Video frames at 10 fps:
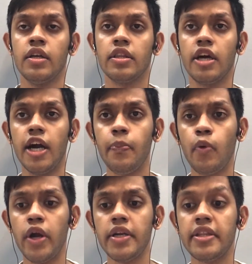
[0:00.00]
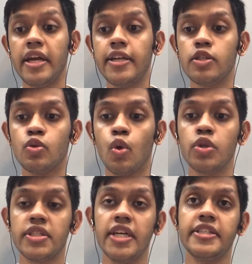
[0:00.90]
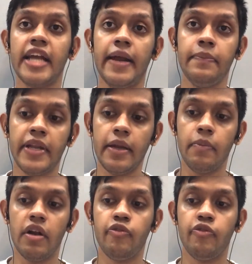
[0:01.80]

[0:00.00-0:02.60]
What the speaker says: Third point, there is no set timetable